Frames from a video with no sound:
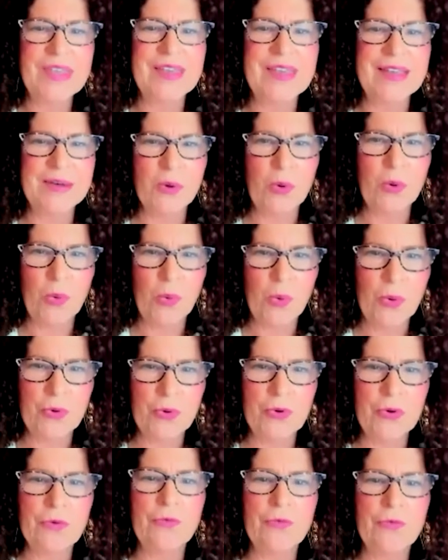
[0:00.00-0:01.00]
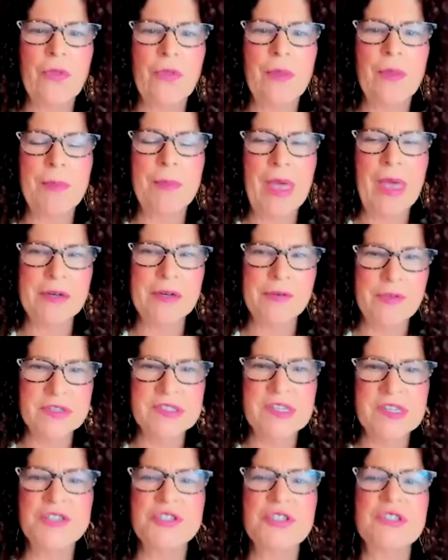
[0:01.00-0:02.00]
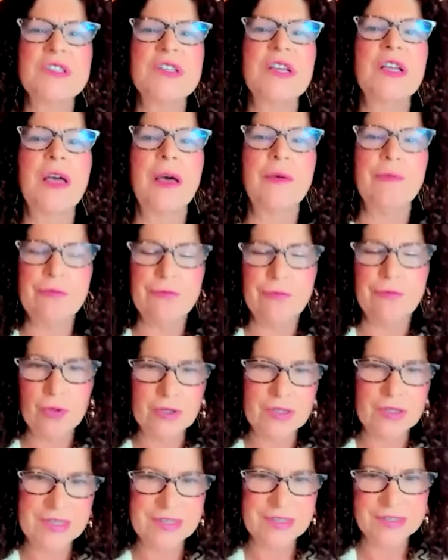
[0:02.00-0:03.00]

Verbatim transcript: in order for the manifestation to come fully